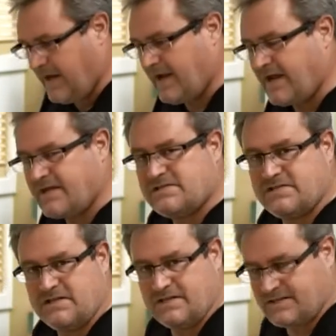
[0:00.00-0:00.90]
and I can
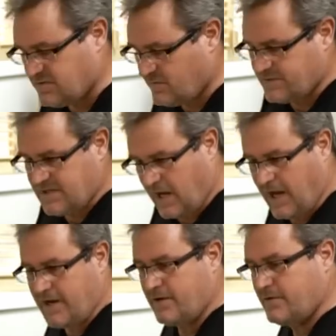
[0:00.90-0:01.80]
see that this one's
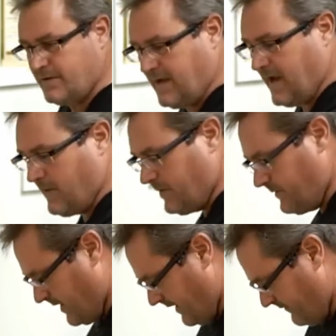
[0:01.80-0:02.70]
higher than that one
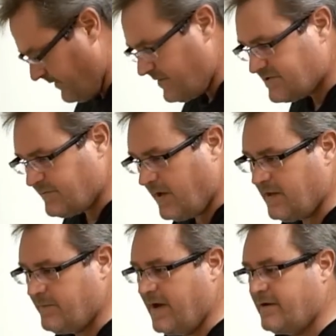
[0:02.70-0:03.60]
by a very small
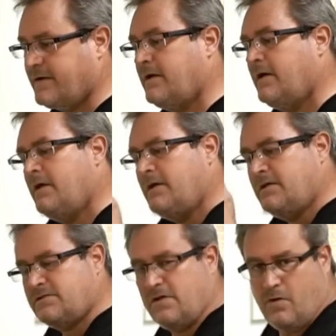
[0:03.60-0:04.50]
amount,
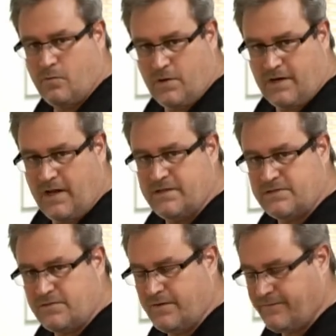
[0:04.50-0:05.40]
so I'll work on
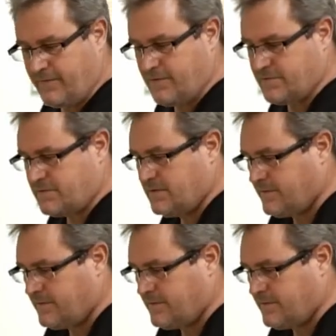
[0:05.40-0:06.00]
this one first.